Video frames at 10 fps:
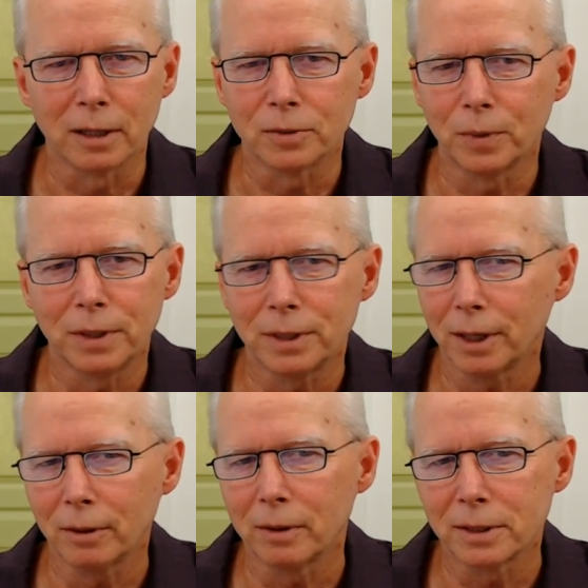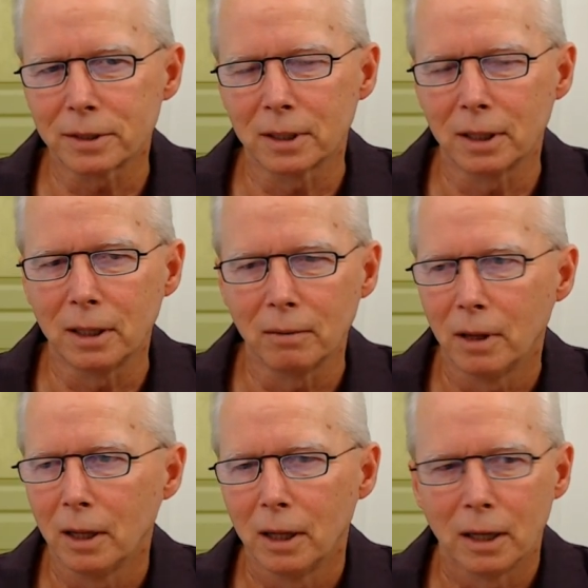Because when terrorists
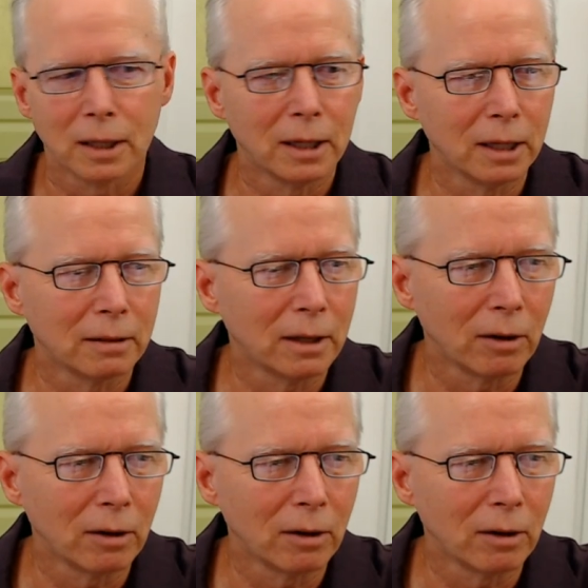get